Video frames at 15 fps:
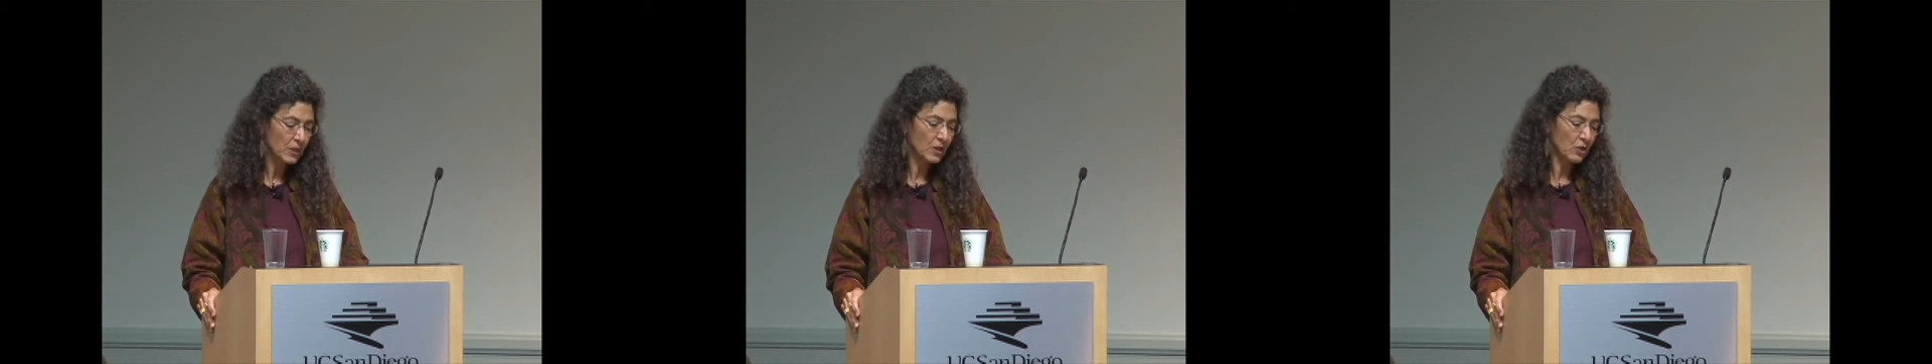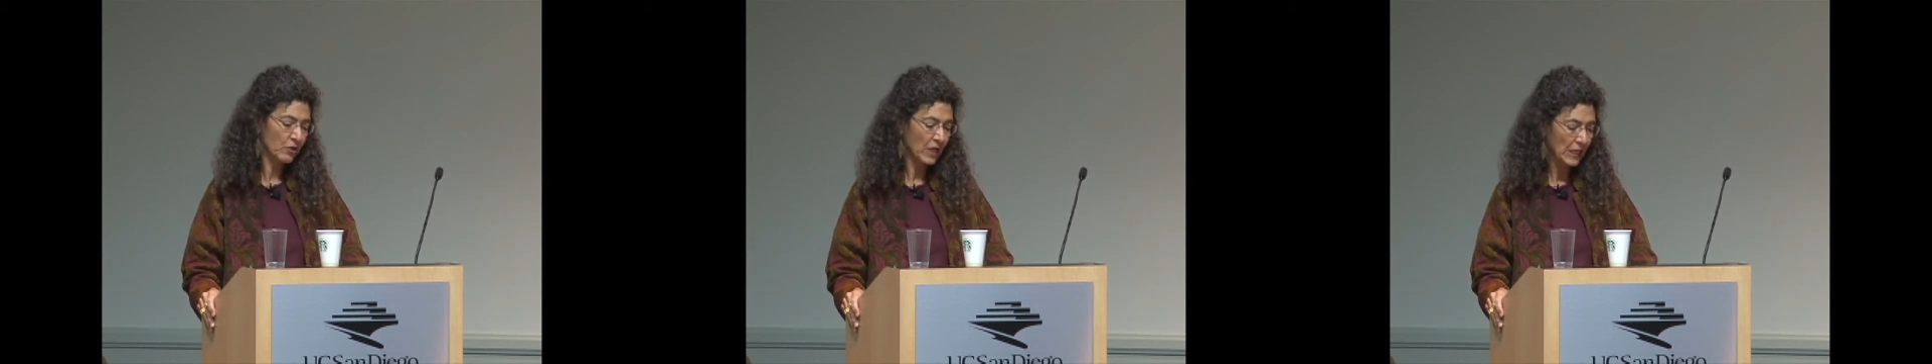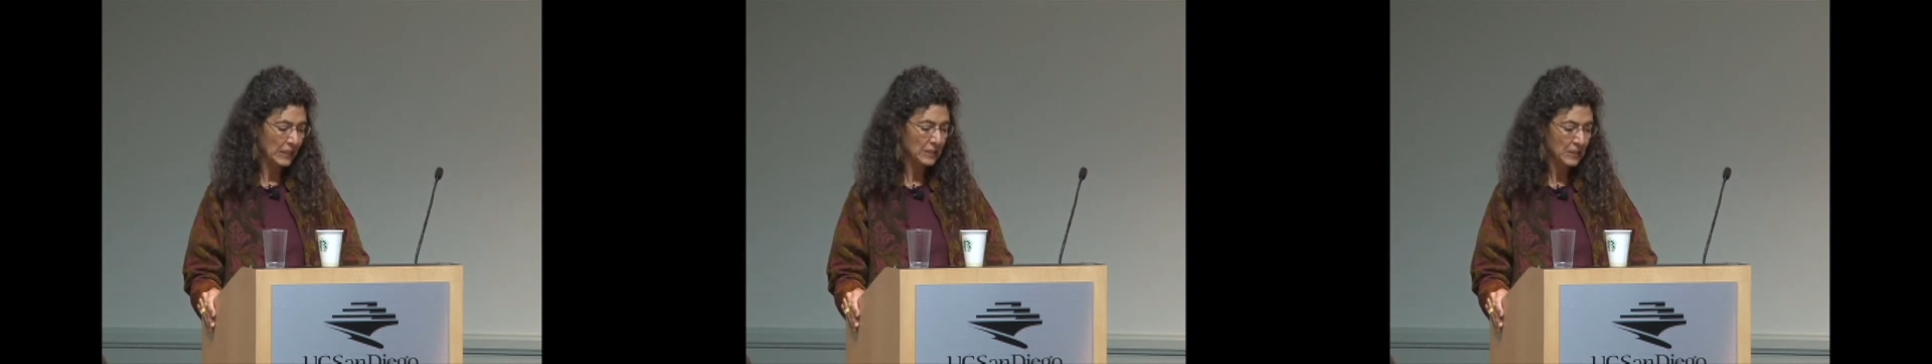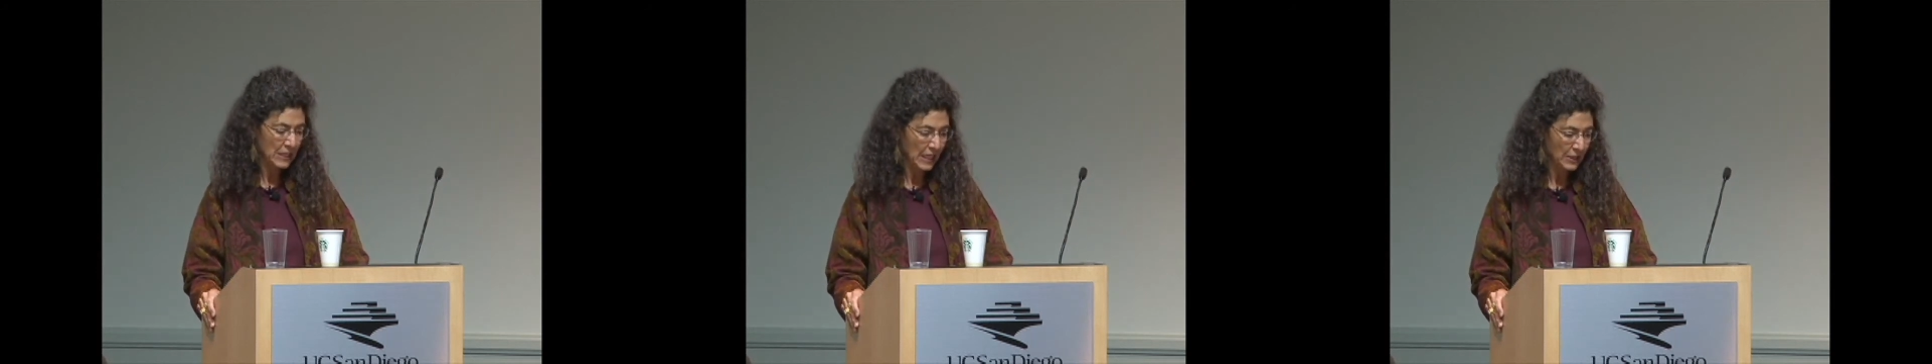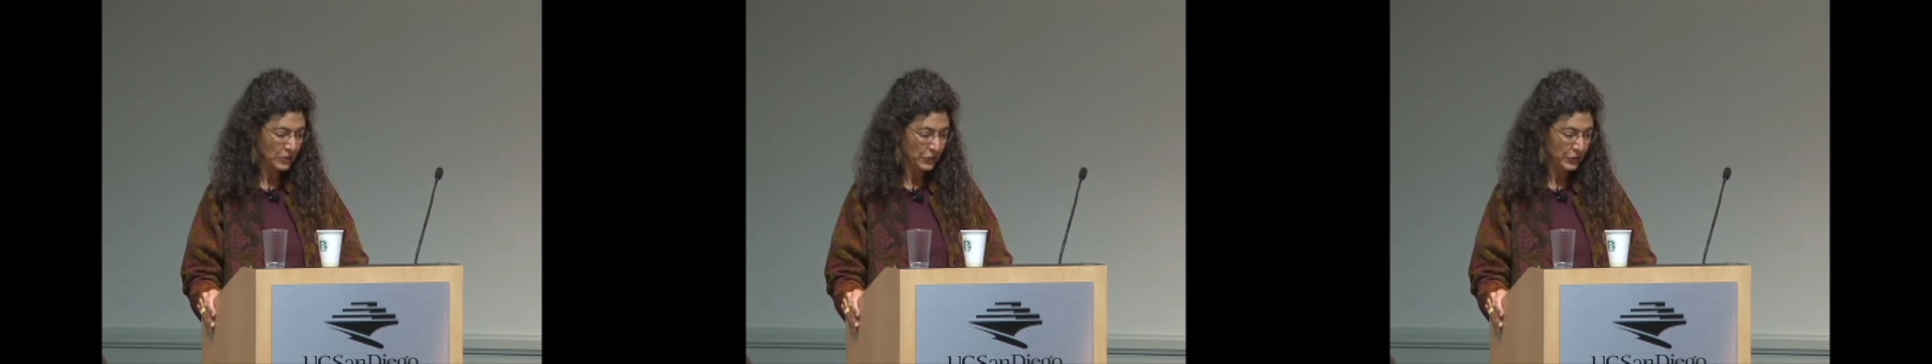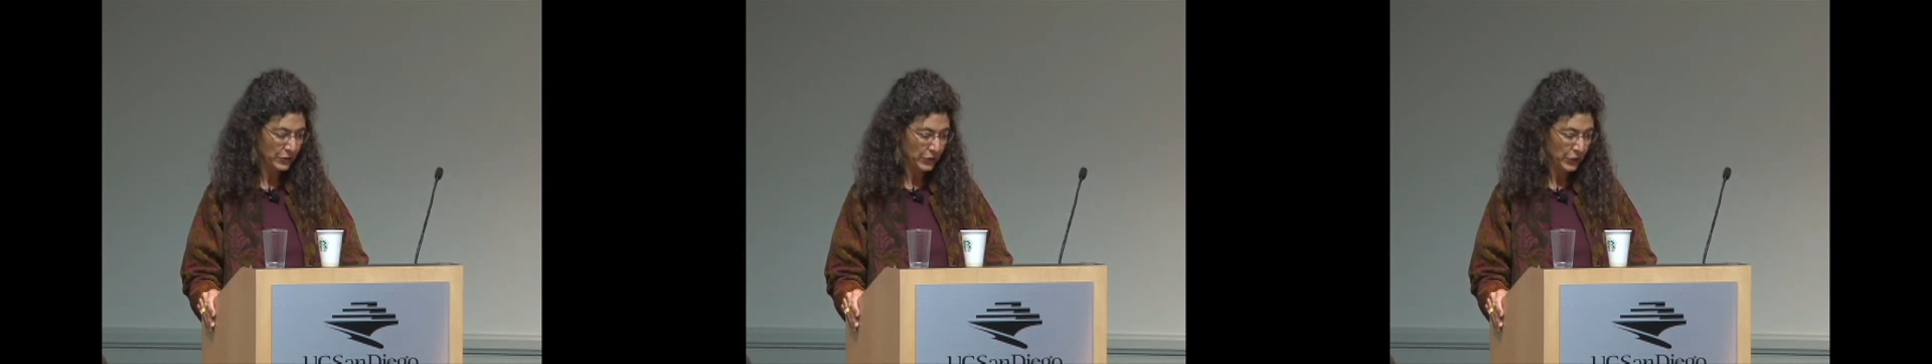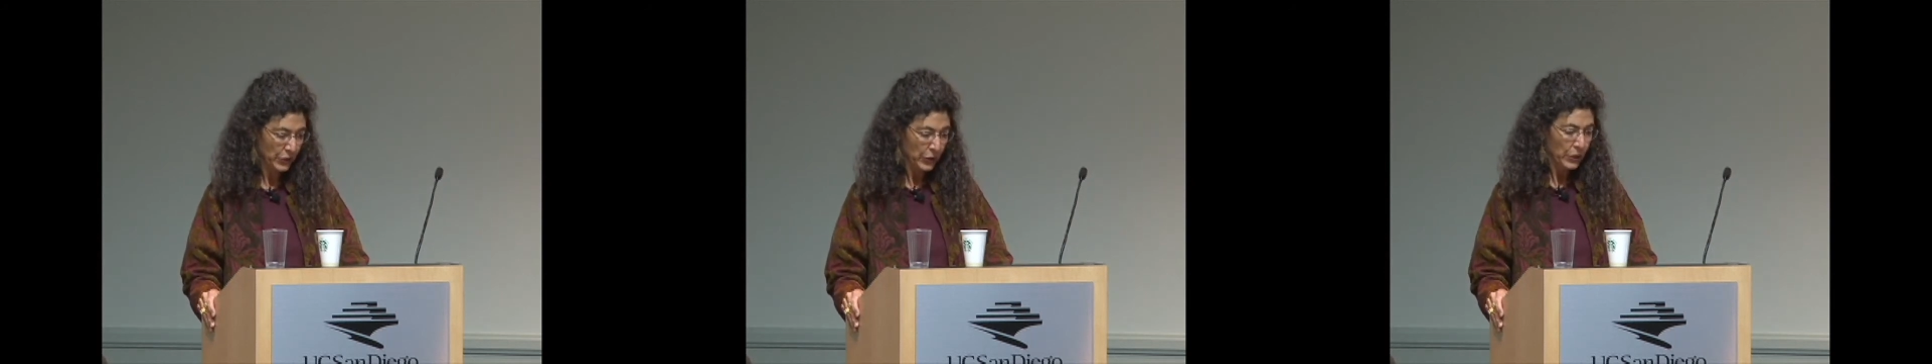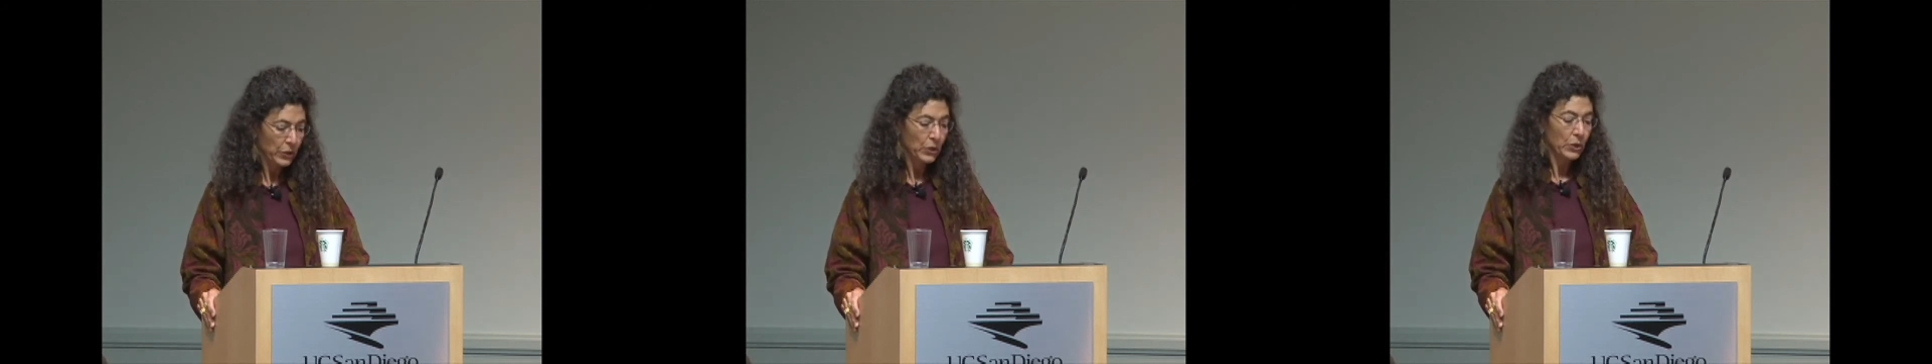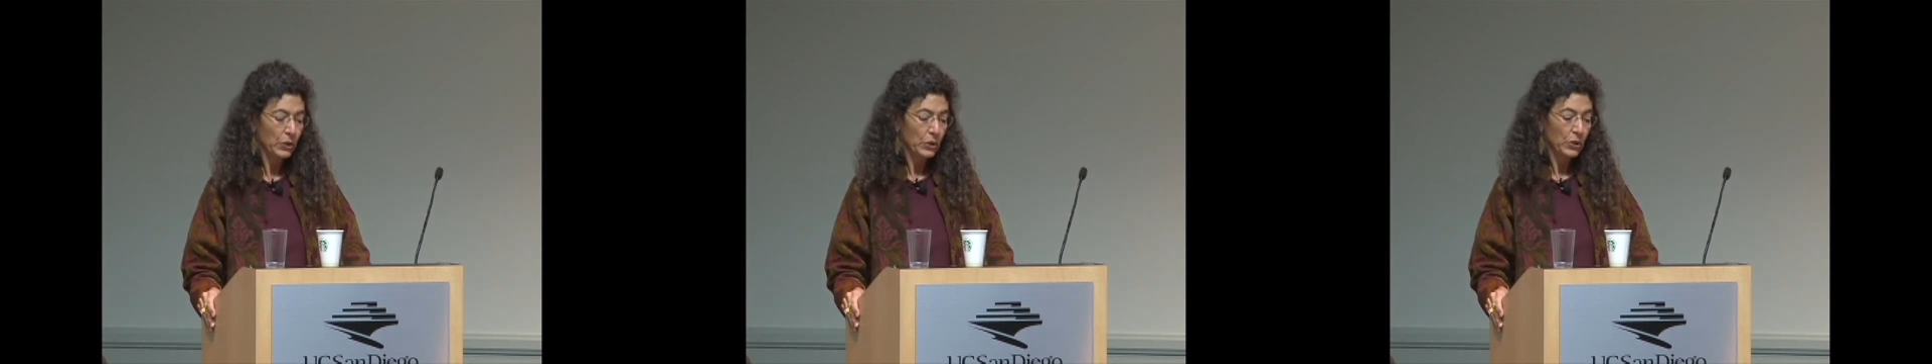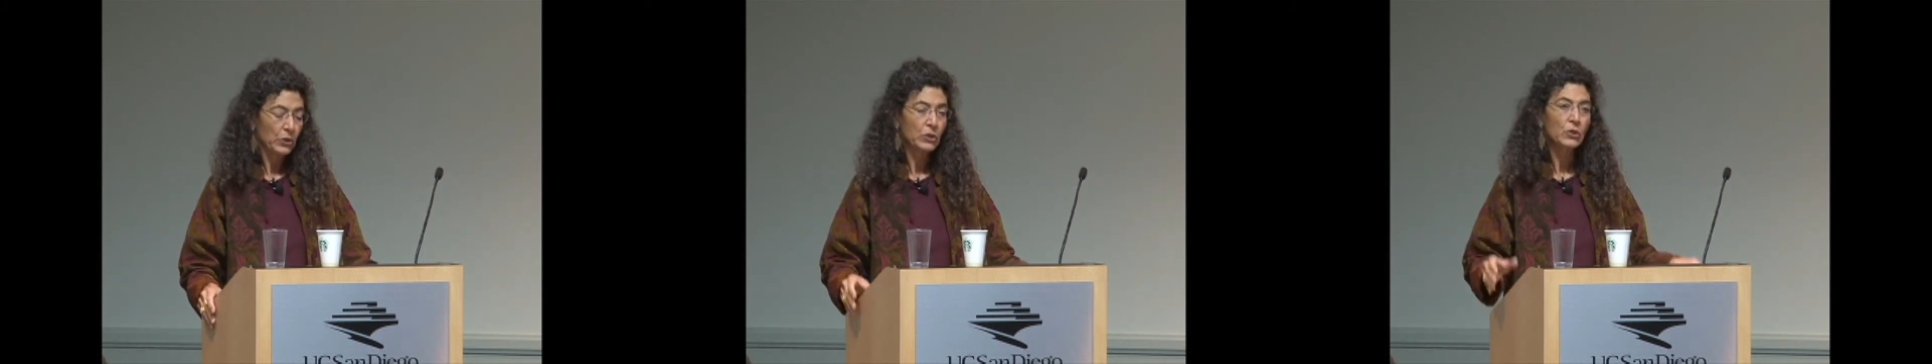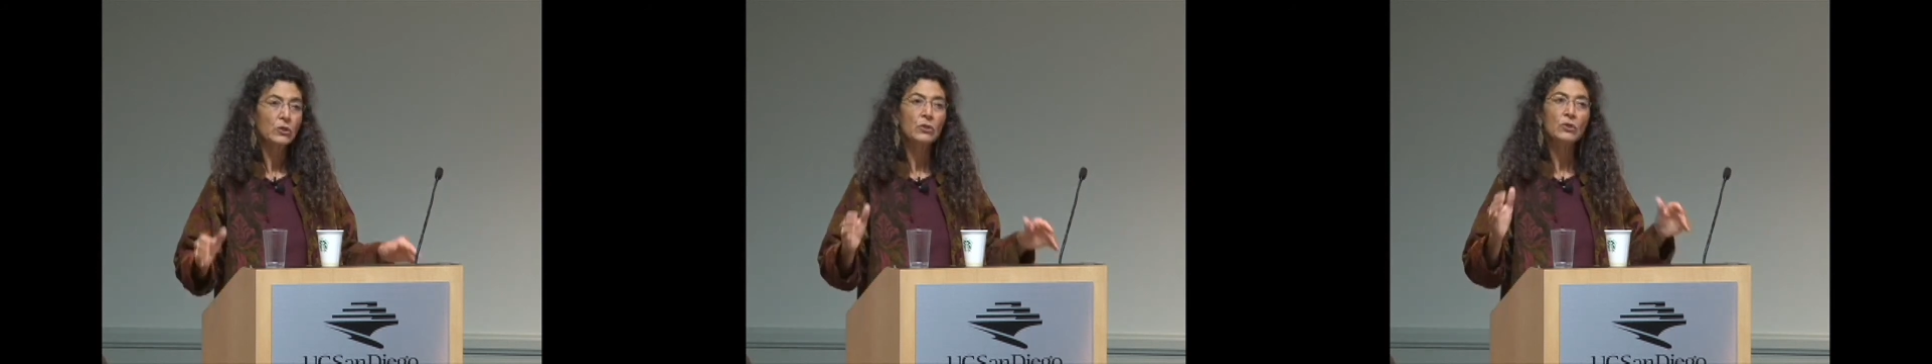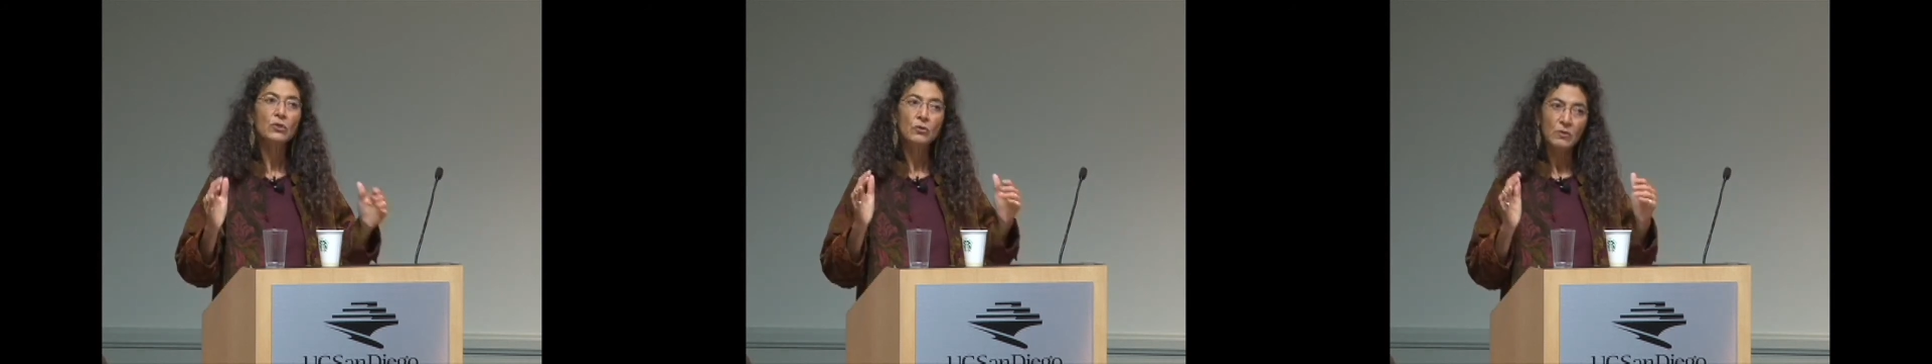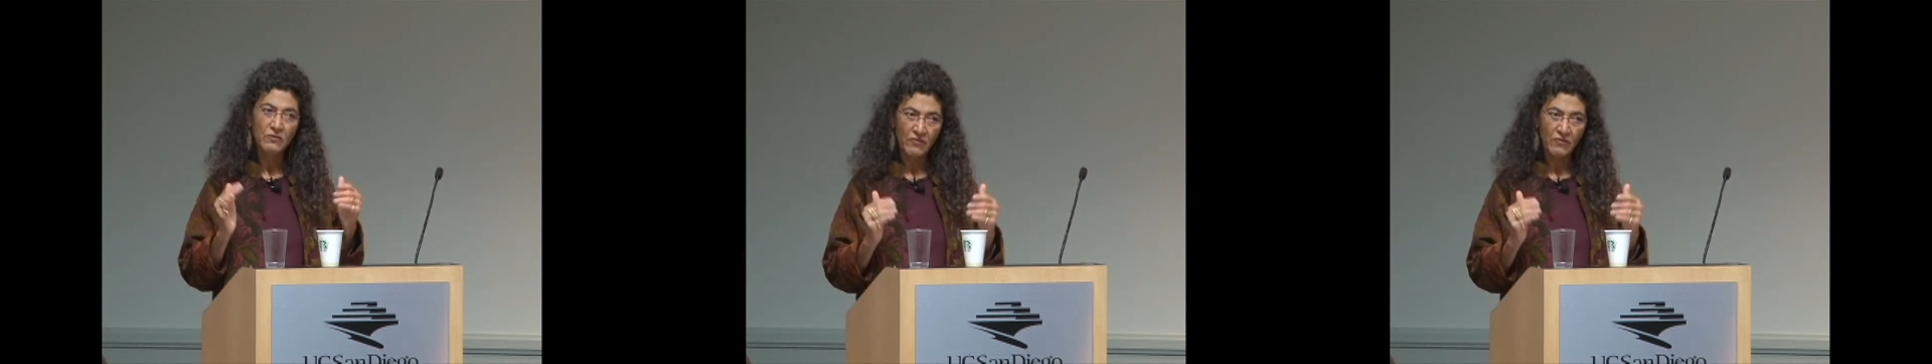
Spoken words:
in the United States to